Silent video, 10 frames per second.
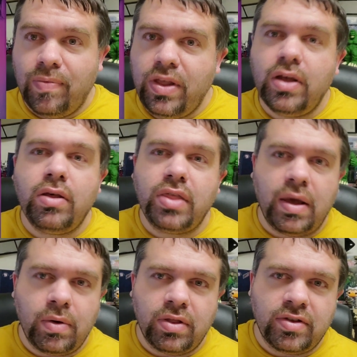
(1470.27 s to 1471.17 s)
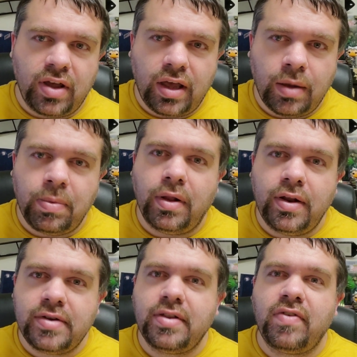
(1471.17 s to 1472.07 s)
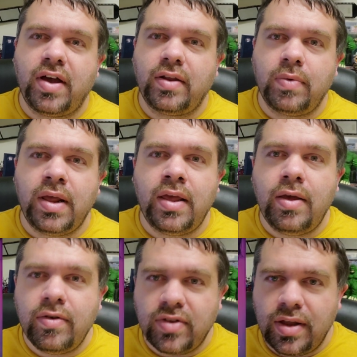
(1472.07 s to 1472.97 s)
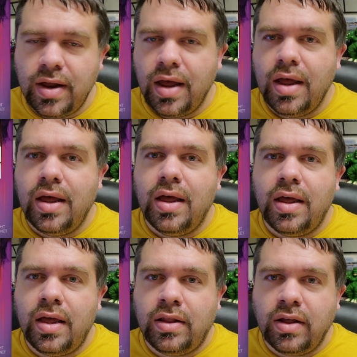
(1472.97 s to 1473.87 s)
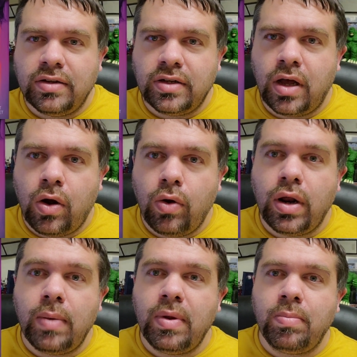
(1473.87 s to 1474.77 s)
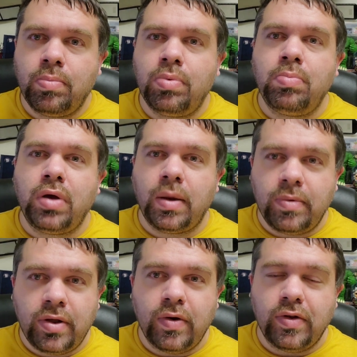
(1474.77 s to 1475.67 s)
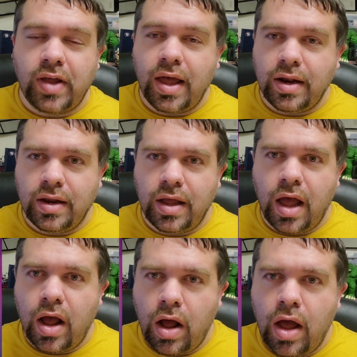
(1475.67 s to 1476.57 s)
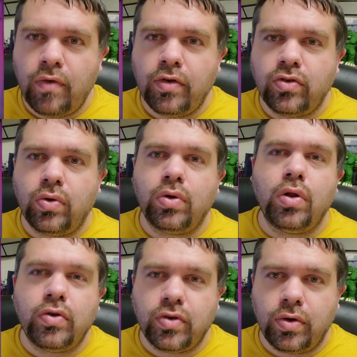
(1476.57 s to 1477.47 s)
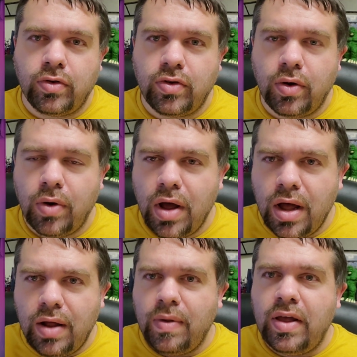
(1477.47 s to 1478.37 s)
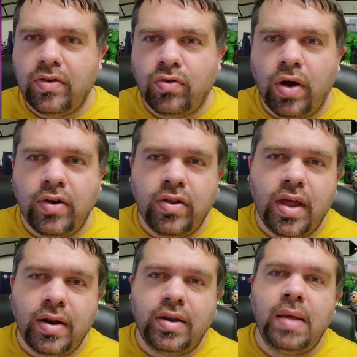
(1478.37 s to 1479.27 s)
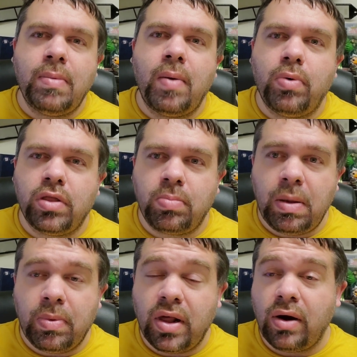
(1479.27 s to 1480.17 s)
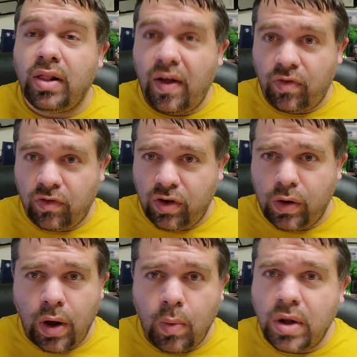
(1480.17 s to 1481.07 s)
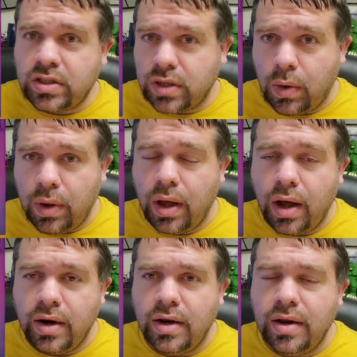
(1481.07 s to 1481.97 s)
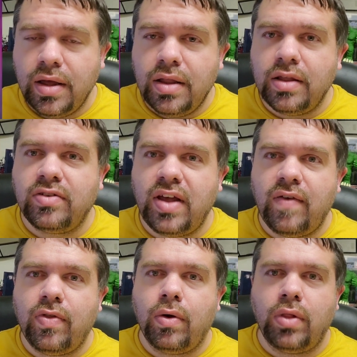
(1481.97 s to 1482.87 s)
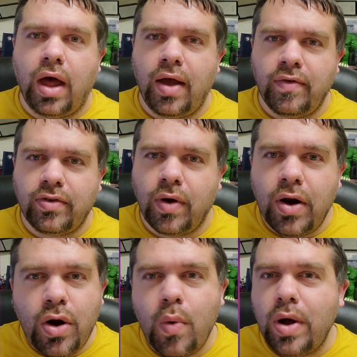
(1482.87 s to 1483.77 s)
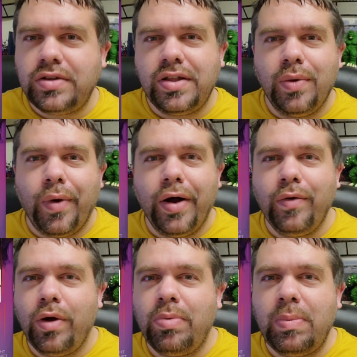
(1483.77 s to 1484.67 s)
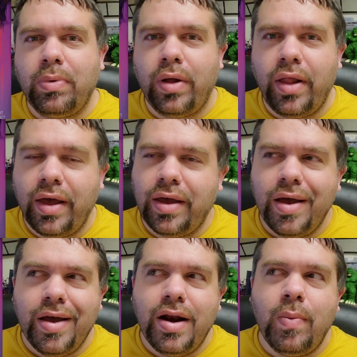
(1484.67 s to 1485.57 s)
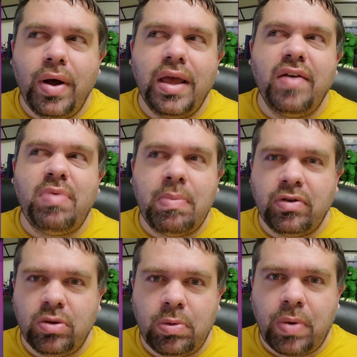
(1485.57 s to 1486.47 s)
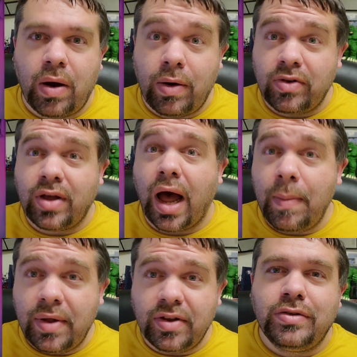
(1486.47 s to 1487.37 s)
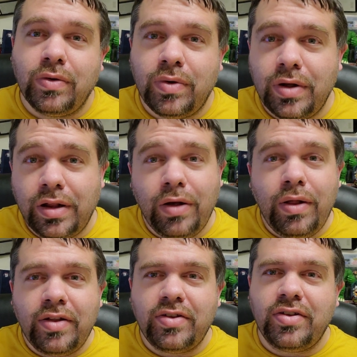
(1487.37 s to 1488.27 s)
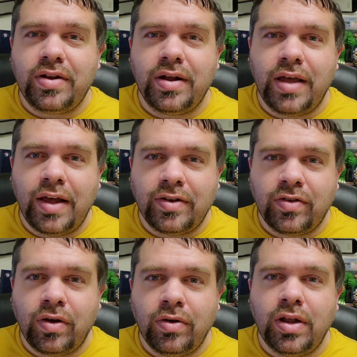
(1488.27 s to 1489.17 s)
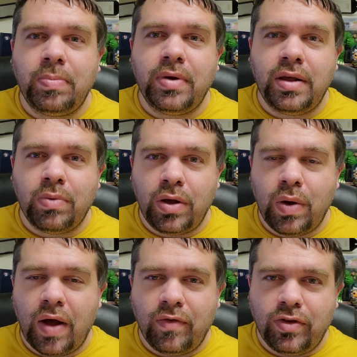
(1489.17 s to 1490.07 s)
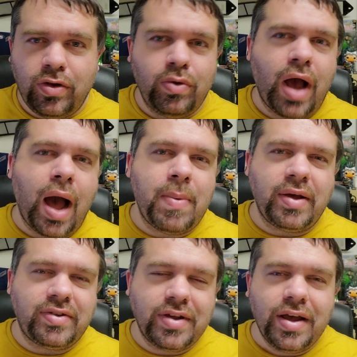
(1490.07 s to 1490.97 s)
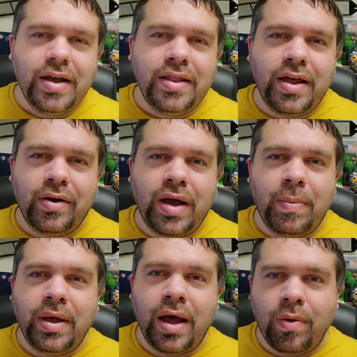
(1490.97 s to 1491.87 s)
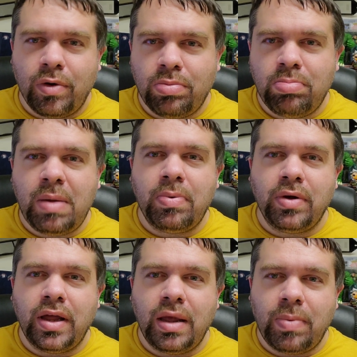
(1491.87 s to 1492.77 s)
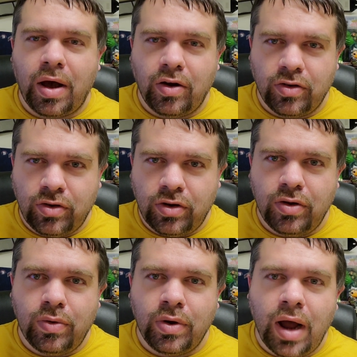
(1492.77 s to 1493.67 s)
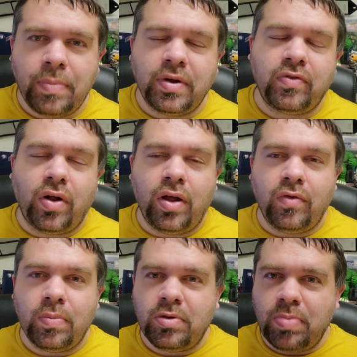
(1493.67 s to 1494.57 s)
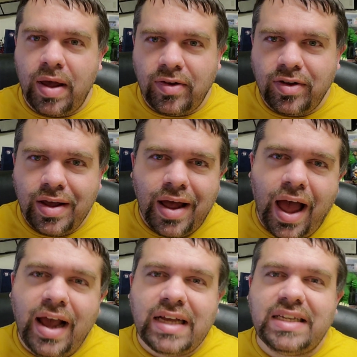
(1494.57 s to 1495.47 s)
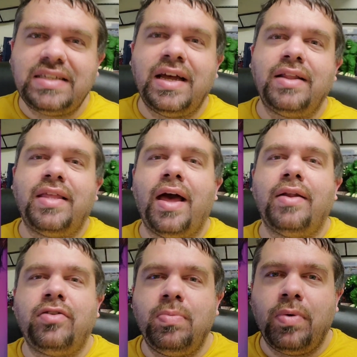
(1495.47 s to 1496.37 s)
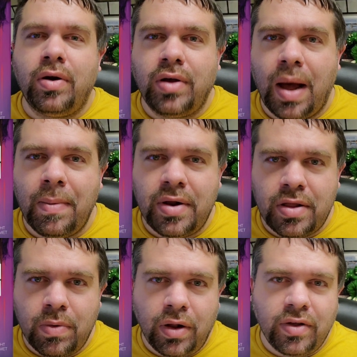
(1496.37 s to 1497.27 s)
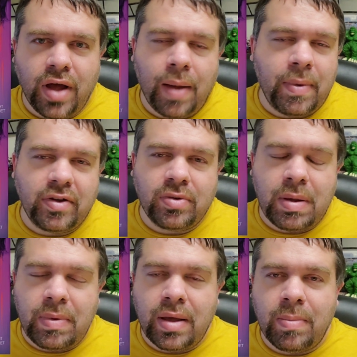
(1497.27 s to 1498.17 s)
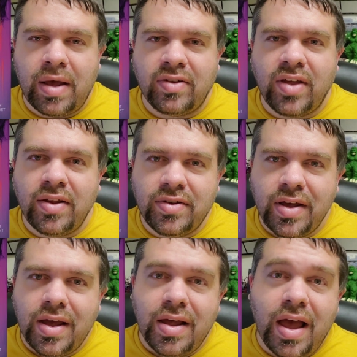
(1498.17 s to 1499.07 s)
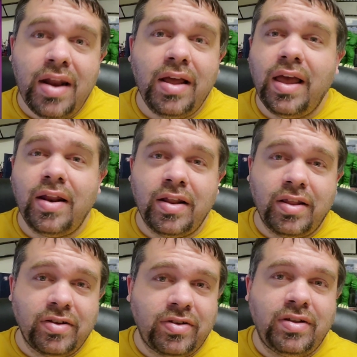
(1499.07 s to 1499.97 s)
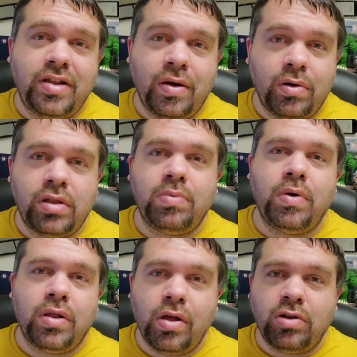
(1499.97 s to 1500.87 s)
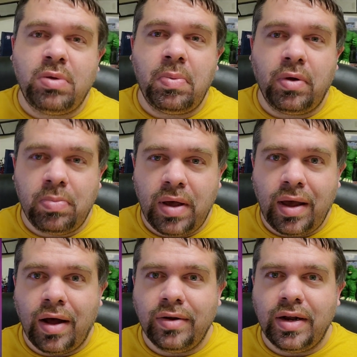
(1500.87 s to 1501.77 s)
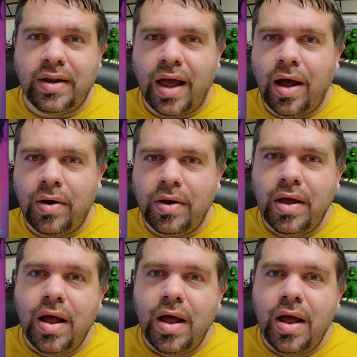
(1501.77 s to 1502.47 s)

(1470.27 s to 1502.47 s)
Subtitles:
The other thing with the psychic ability is the fact that when he uses it, it does hurt him and bring him to his end ever so closer. So he's trying to then team up with the people that are left to figure out what's going on and to save their lives. So I don't know what's in the water where people are like, what can give people superpowers? Comments. And so clearly this isn't a case of serendipity where you have two comics that are coming out where people getting powers due to an object falling from space. I guess it's not that super uncommon in the world of comics, so maybe it makes sense. And again, it does deal with where those people are being hunted down.